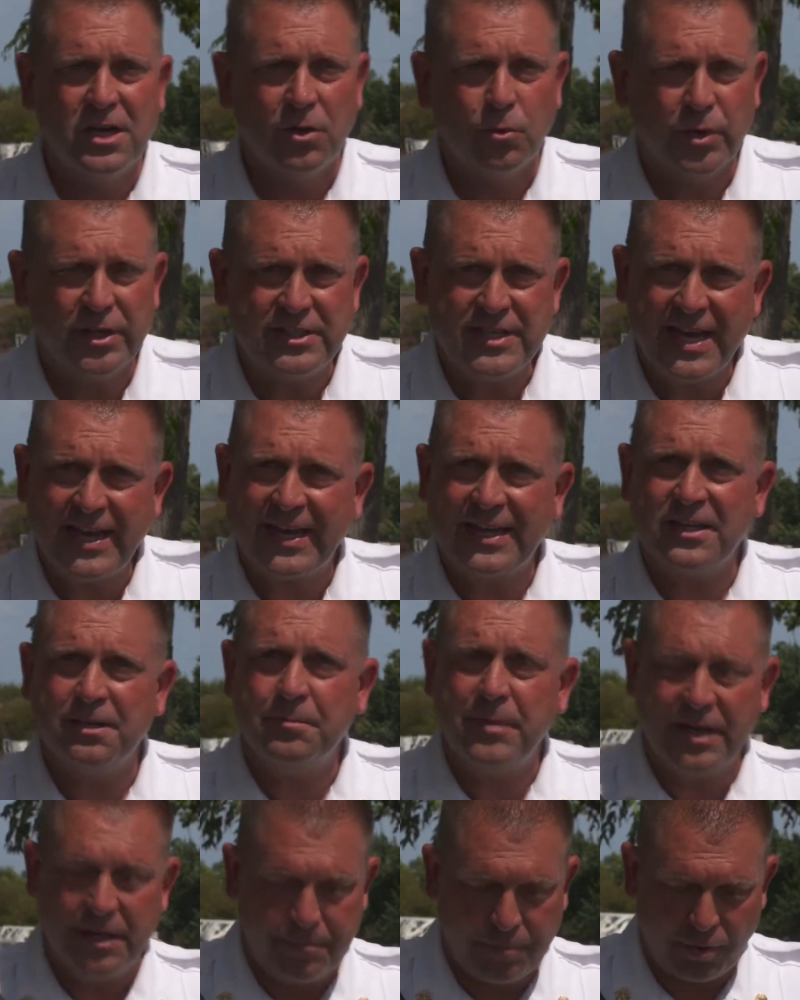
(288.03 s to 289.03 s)
We take it into
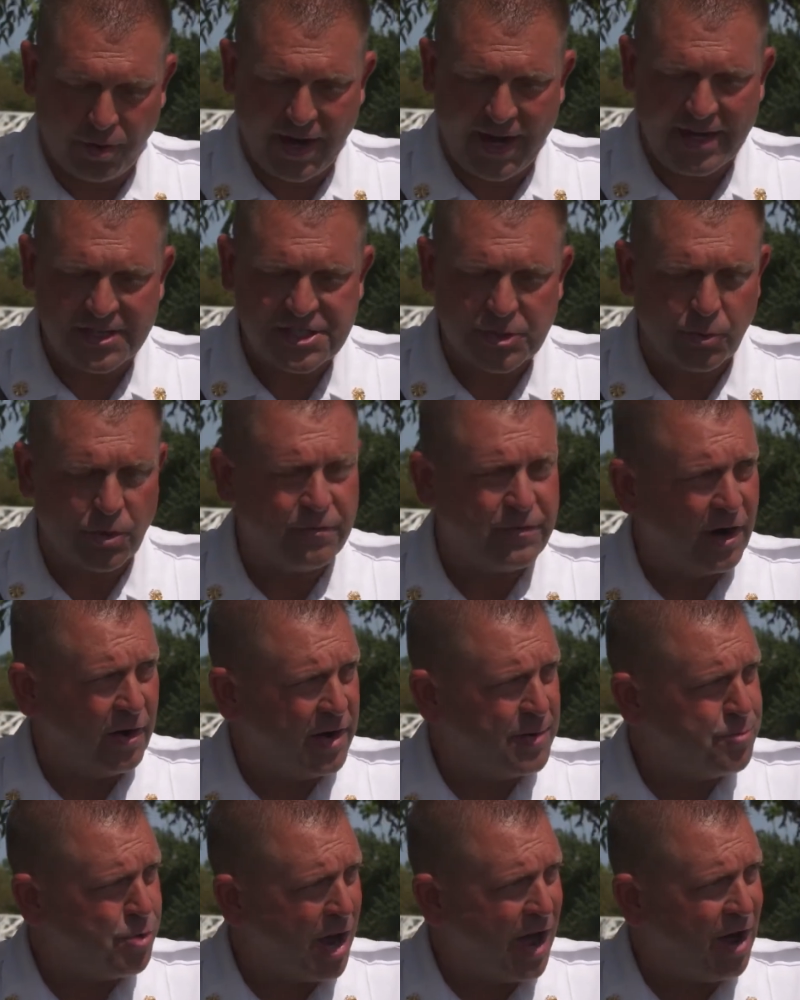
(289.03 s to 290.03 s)
mini parades, and we're
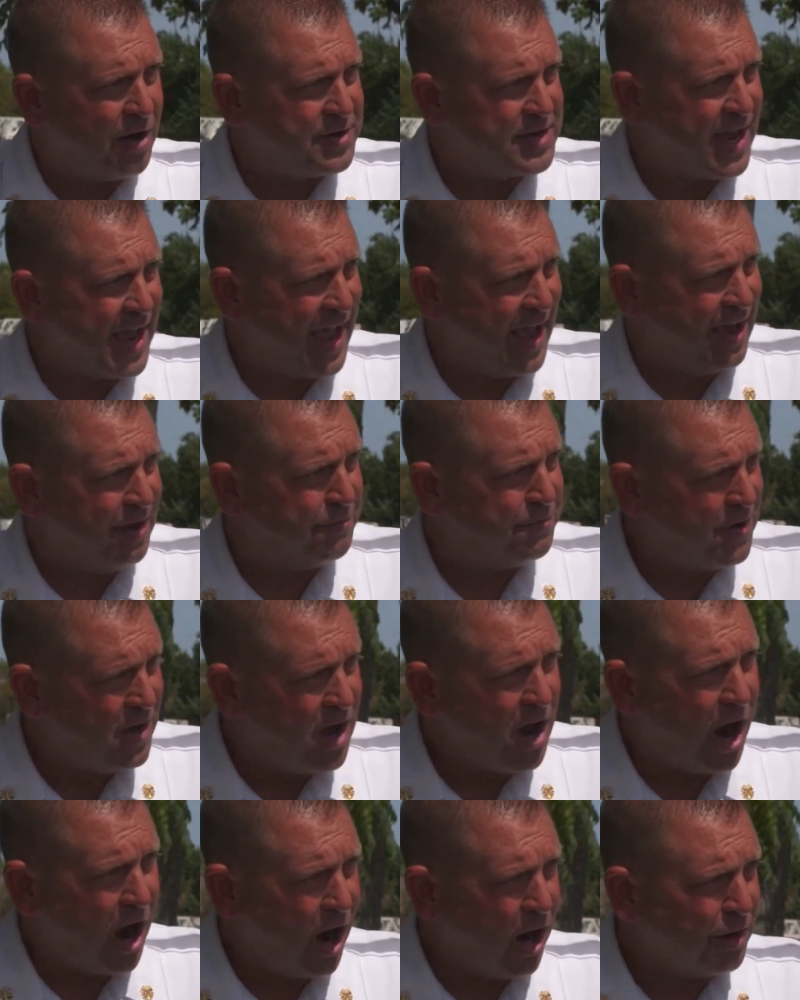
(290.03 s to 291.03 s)
very proud to have
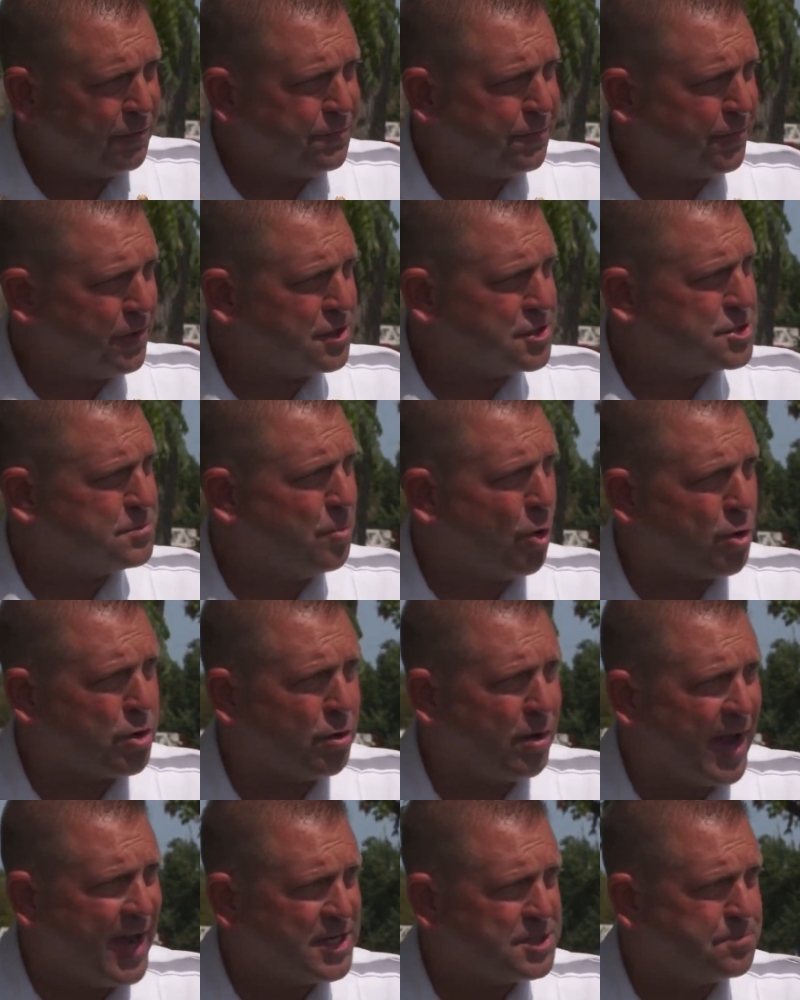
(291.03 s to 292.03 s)
our first
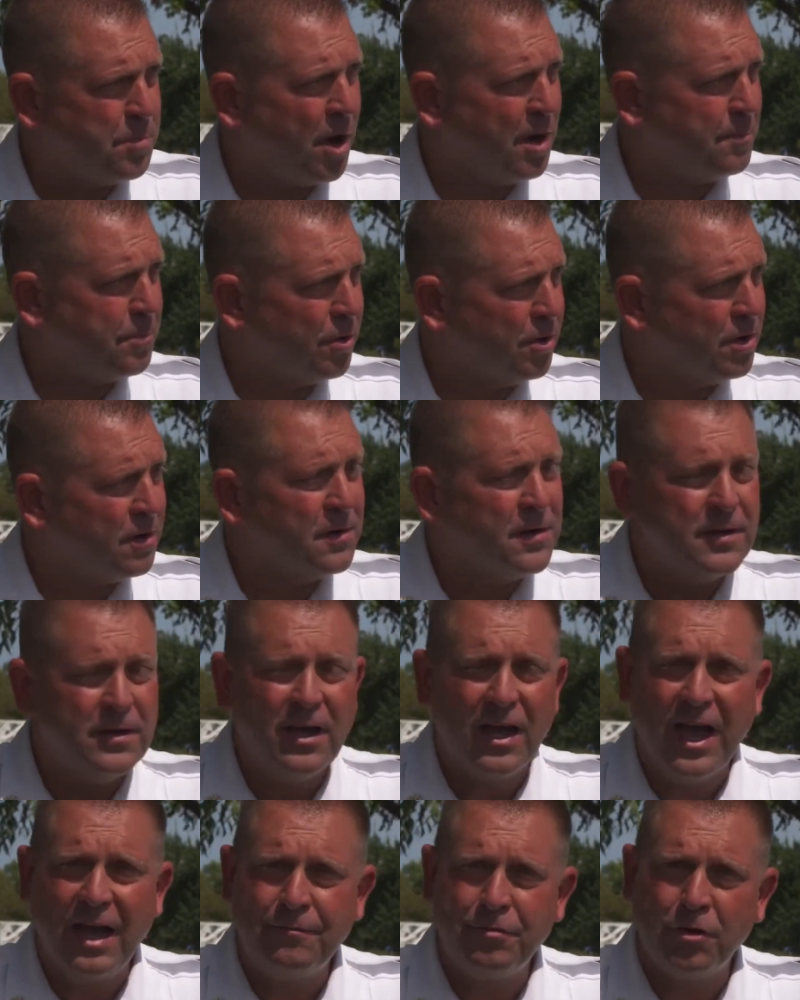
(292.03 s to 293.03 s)
motorized pumper
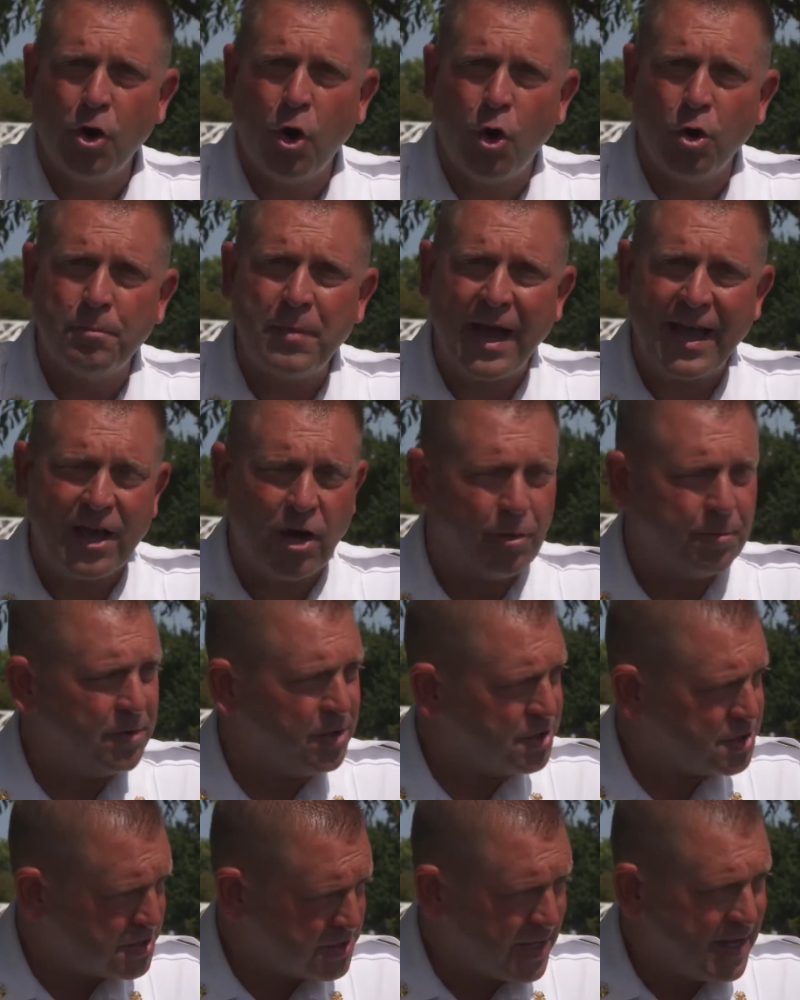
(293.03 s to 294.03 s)
ever owned by
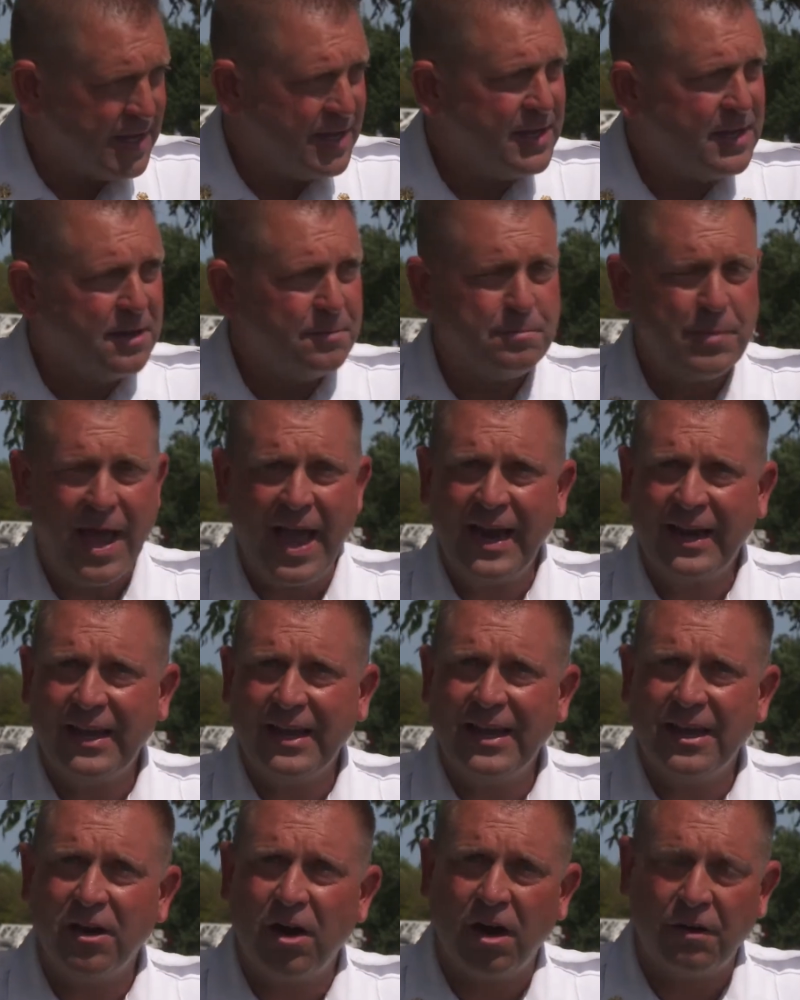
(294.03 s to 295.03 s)
Elmhurst back
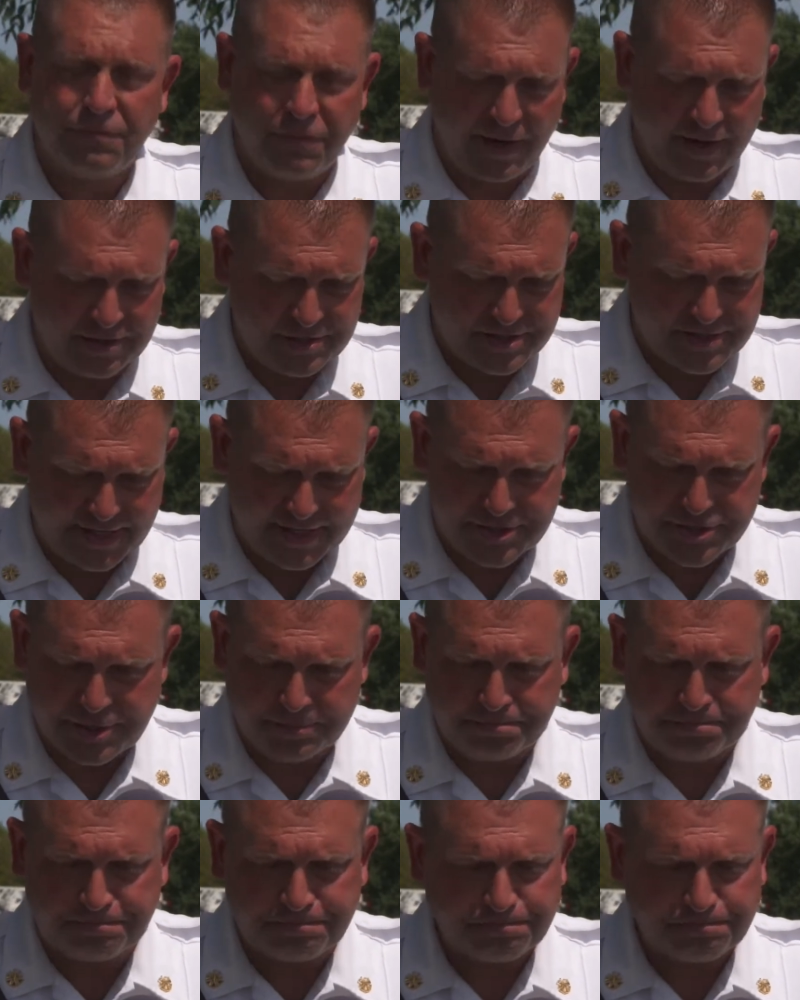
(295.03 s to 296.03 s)
in our fire station.